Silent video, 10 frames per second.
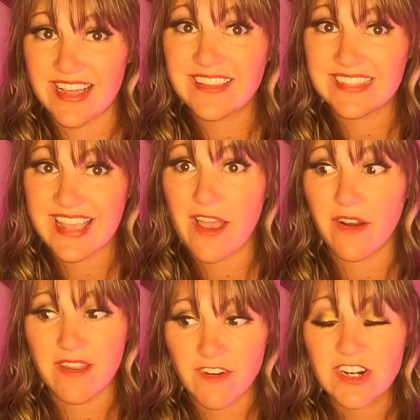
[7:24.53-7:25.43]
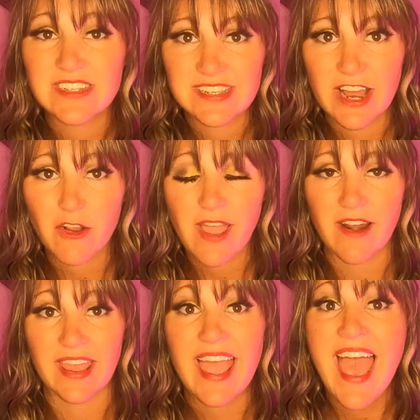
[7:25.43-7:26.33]
Douglas County versus Carroll
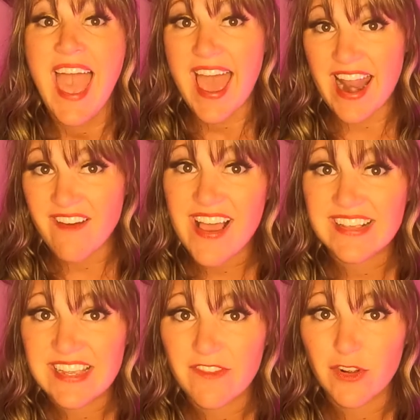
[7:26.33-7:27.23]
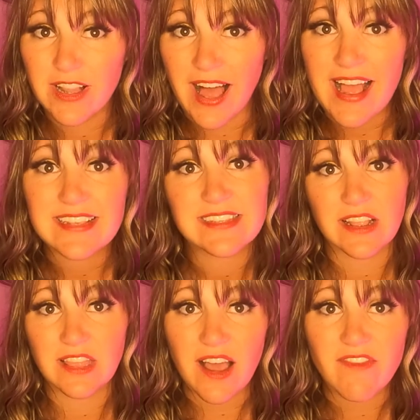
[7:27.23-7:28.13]
County. And I've got several clients
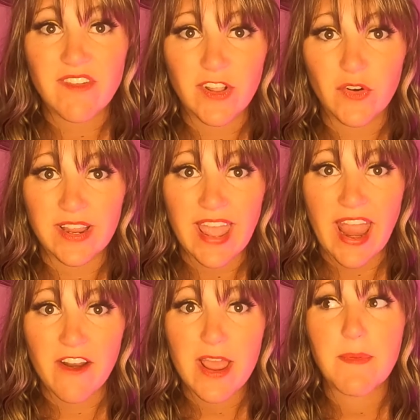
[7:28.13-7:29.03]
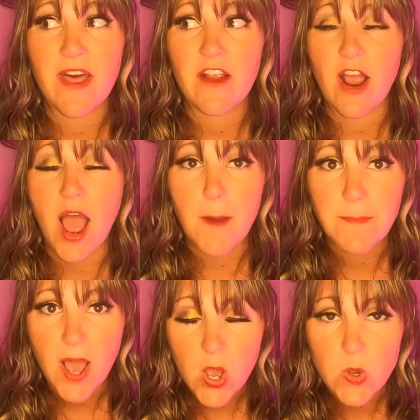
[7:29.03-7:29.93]
that love the Villa Rica area, but they are
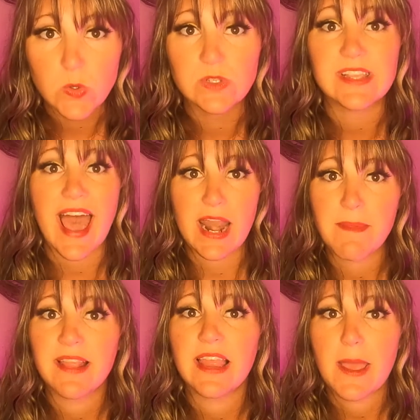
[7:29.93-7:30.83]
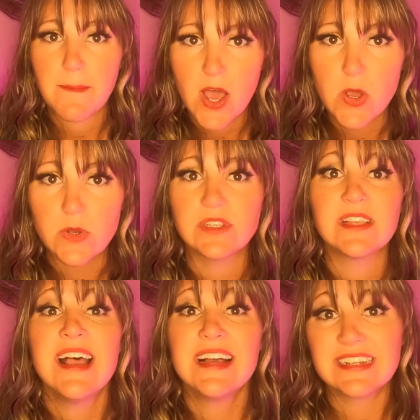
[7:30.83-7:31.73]
opposed, adamantly
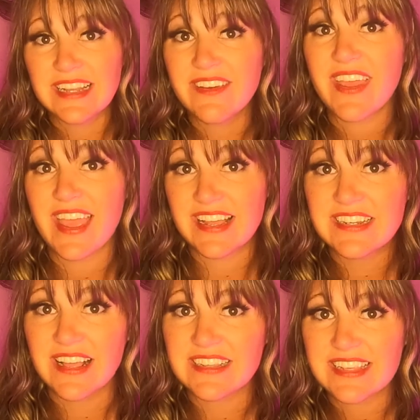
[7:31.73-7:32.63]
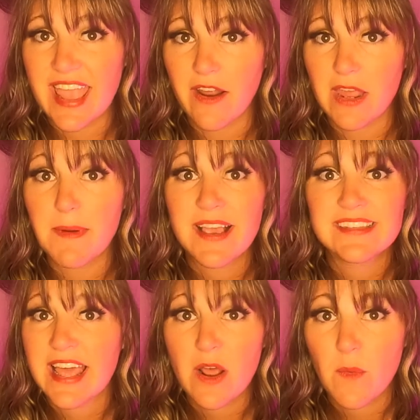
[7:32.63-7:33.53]
opposed to living in Douglas County
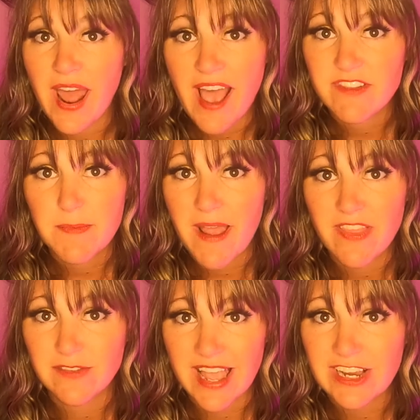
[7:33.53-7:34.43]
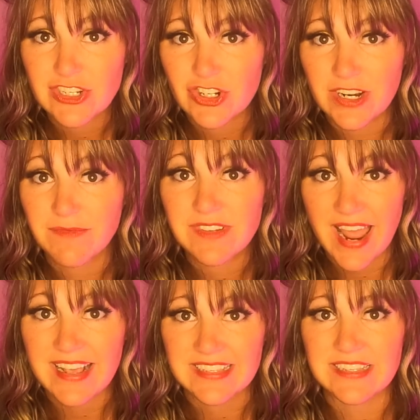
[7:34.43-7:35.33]
because they don't want to have to pay those extra
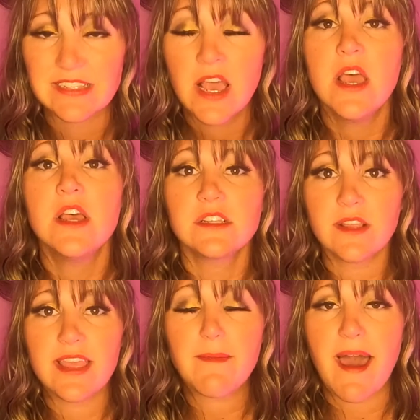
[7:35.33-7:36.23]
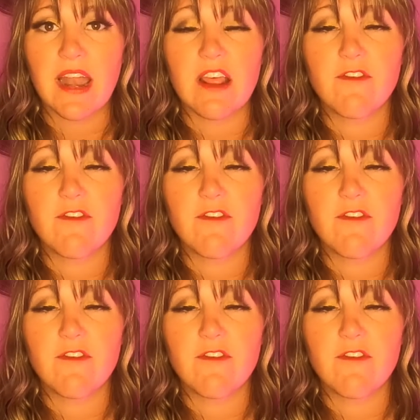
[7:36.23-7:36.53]
taxes. So think about it.